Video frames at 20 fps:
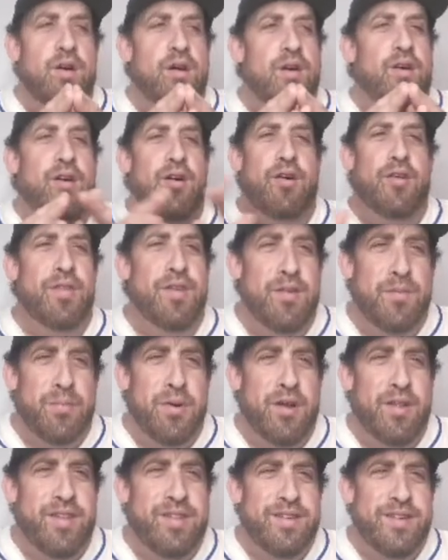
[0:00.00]
All these
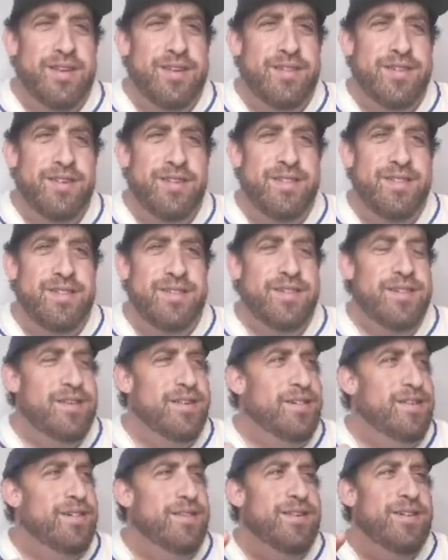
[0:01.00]
politicians
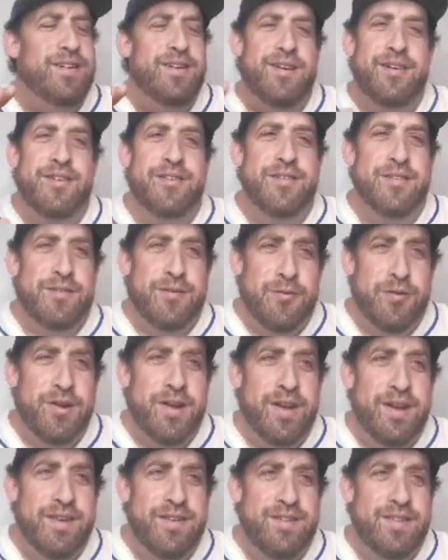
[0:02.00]
are just crooked
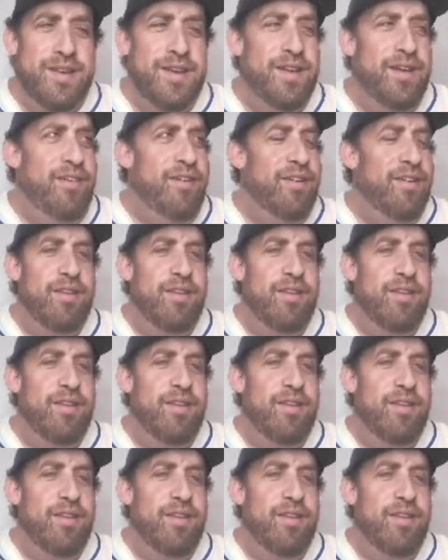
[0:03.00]
as hell.